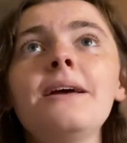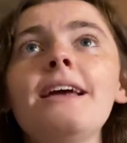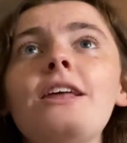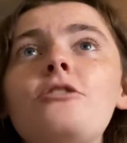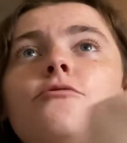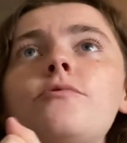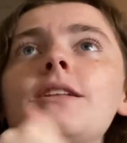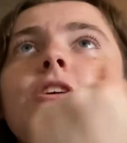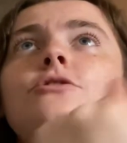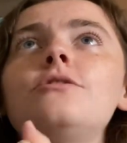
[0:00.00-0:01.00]
and a
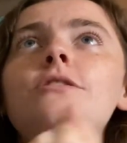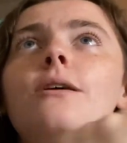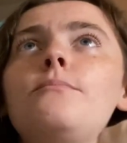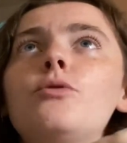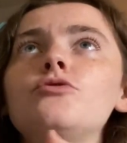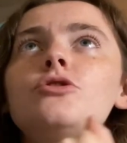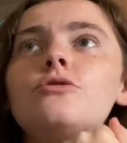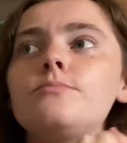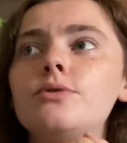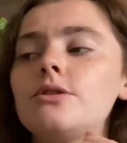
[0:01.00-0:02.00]
really good emotional
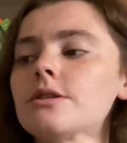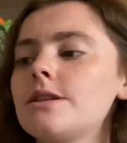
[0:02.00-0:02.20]
book